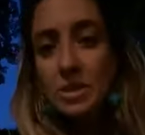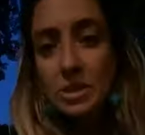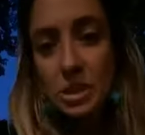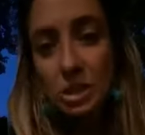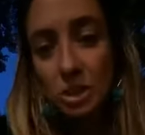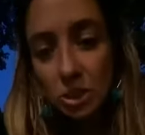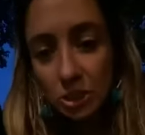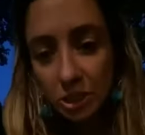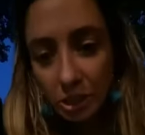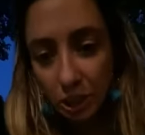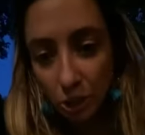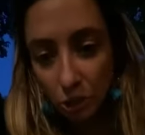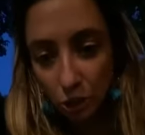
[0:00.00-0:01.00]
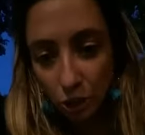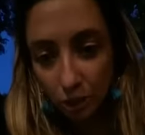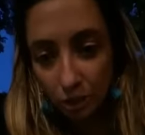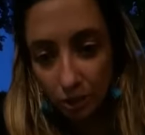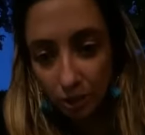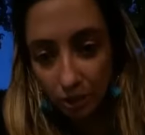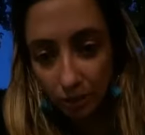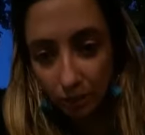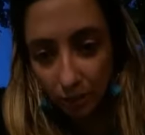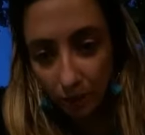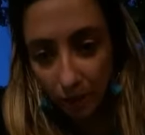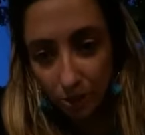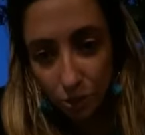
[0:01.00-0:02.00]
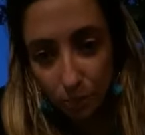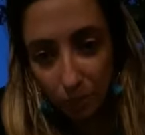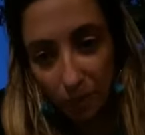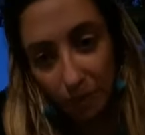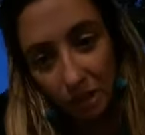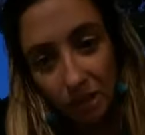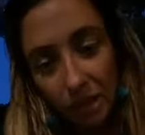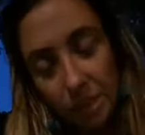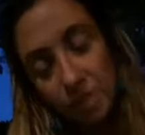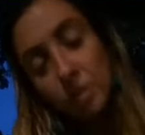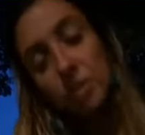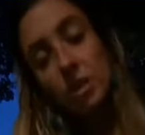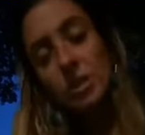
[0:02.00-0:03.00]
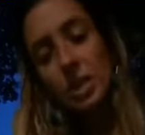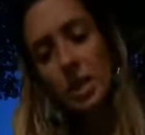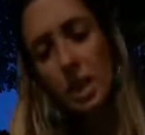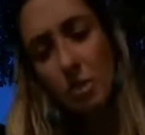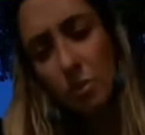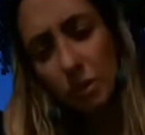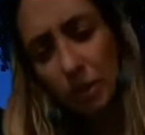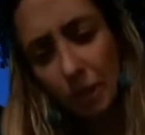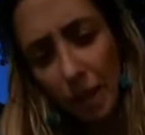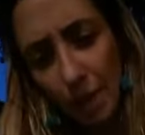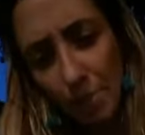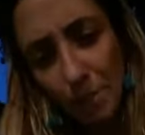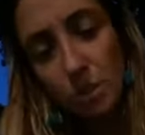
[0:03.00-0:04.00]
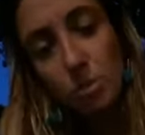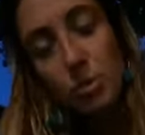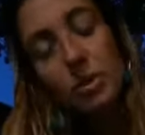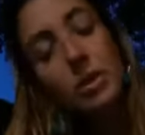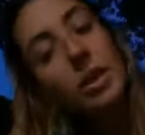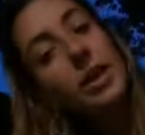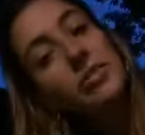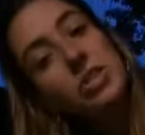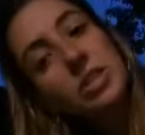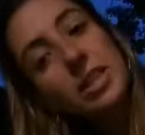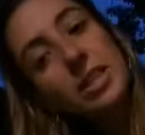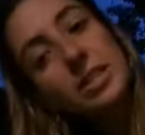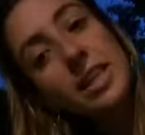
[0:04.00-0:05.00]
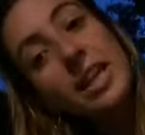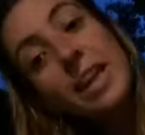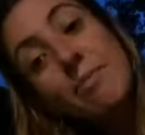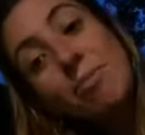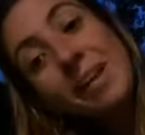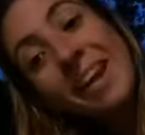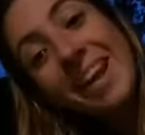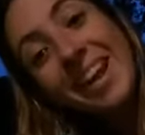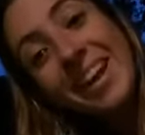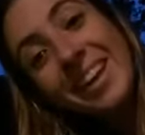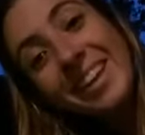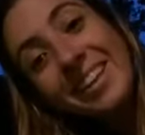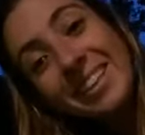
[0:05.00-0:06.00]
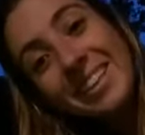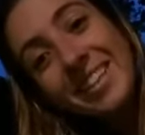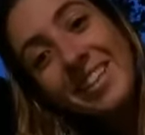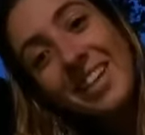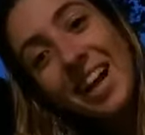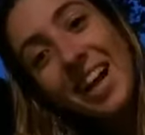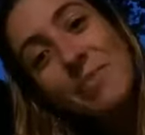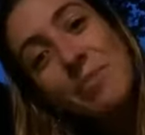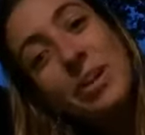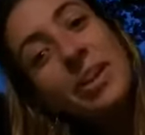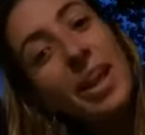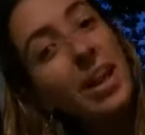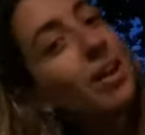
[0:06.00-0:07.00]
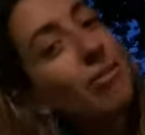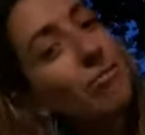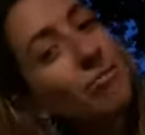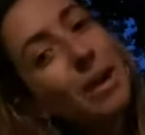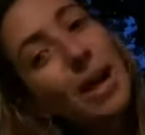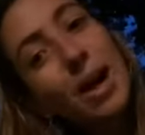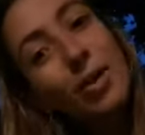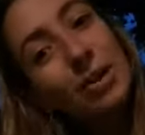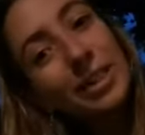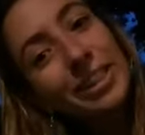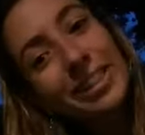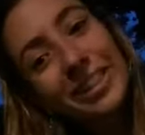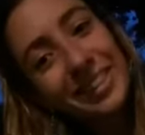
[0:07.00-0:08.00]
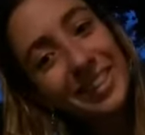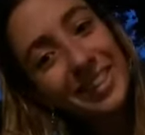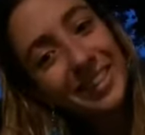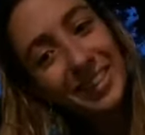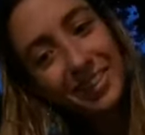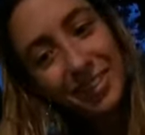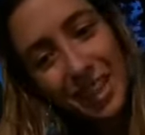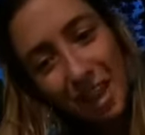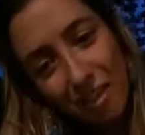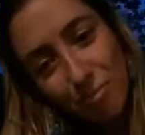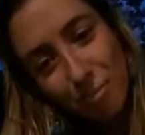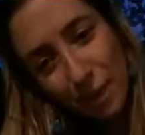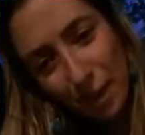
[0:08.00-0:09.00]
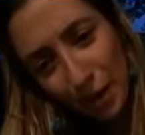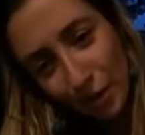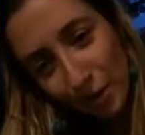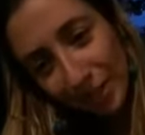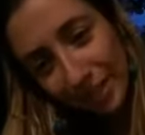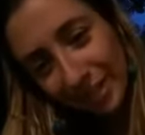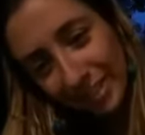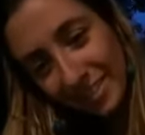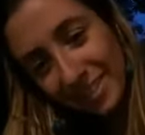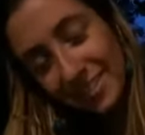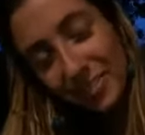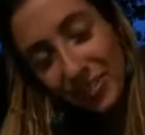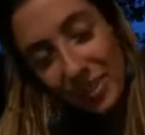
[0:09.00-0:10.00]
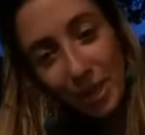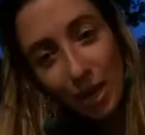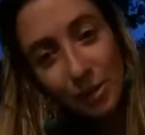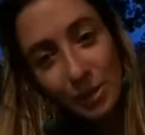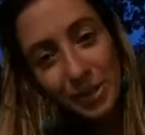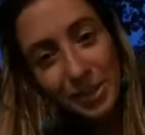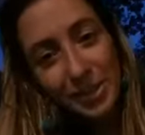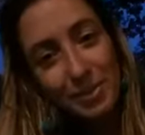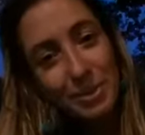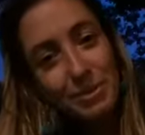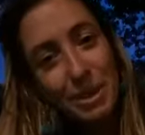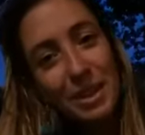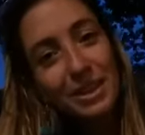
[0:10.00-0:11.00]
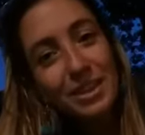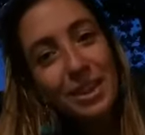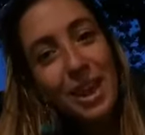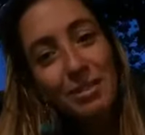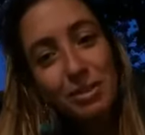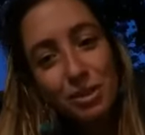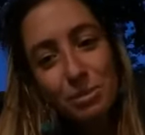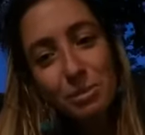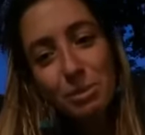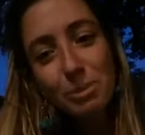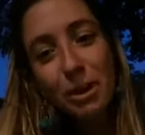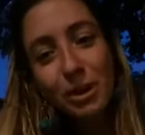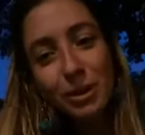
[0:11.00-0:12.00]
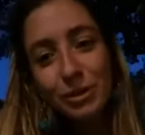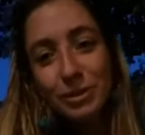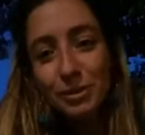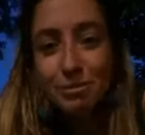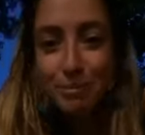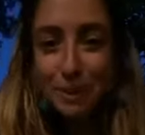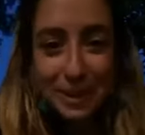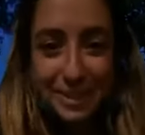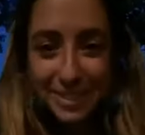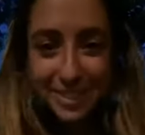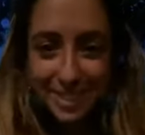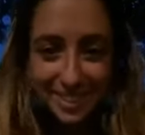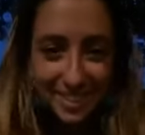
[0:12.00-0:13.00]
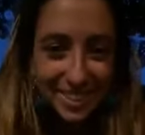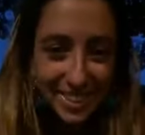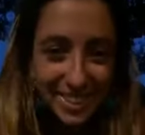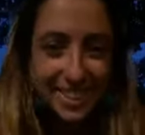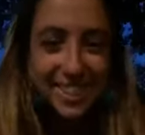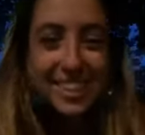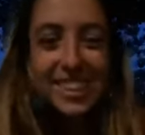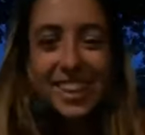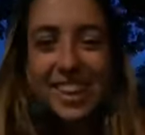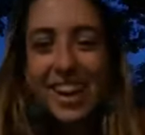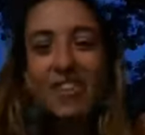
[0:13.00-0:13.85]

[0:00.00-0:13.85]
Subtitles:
dinner together. Glad you're back on. I know, girls. I hate when that happens, when the live just ends. Hey, Brad. I have power. We have power. Can we make the live stream tomorrow, please? I